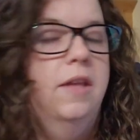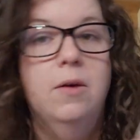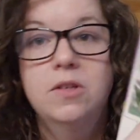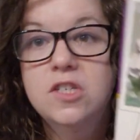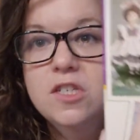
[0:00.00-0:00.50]
That
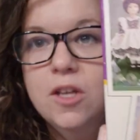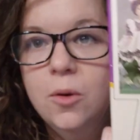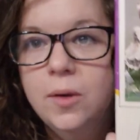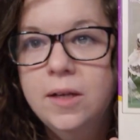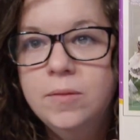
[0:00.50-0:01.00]
one's
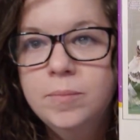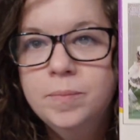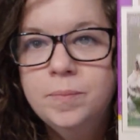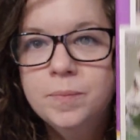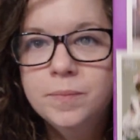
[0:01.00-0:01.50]
sewing.
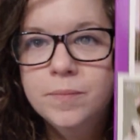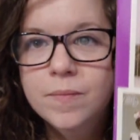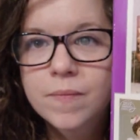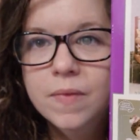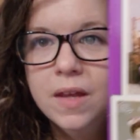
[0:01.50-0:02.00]

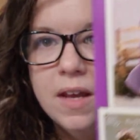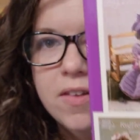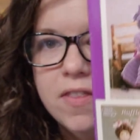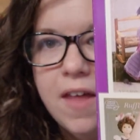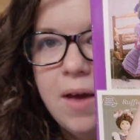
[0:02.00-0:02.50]
And
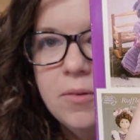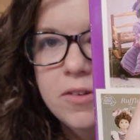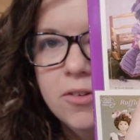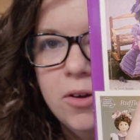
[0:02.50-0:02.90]
then that one's